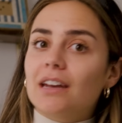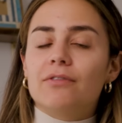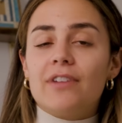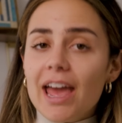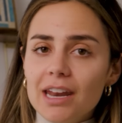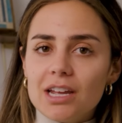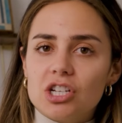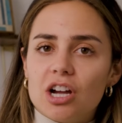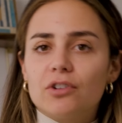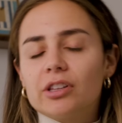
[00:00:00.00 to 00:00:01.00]

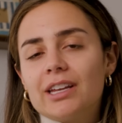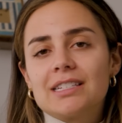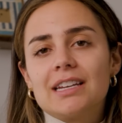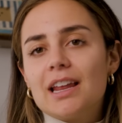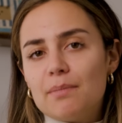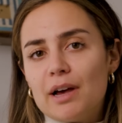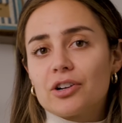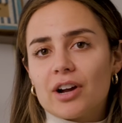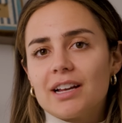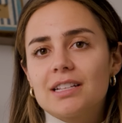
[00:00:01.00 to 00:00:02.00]
advantage of your LinkedIn in-mail
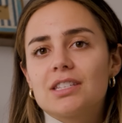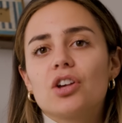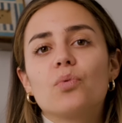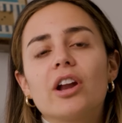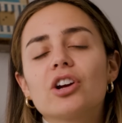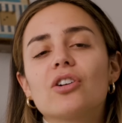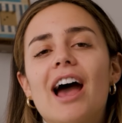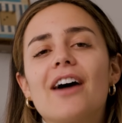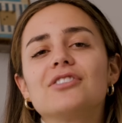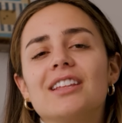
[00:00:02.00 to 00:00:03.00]
credits, you'll want to
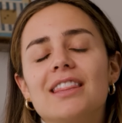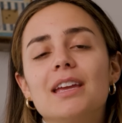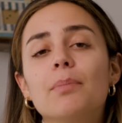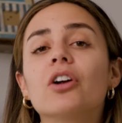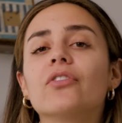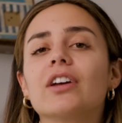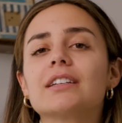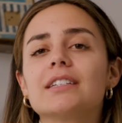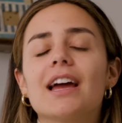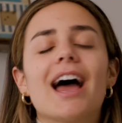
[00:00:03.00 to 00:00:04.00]
craft the
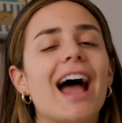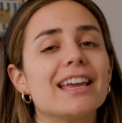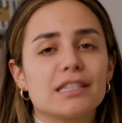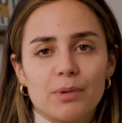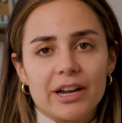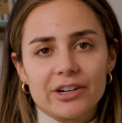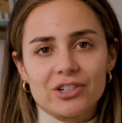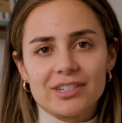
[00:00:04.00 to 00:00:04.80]
perfect icebreaker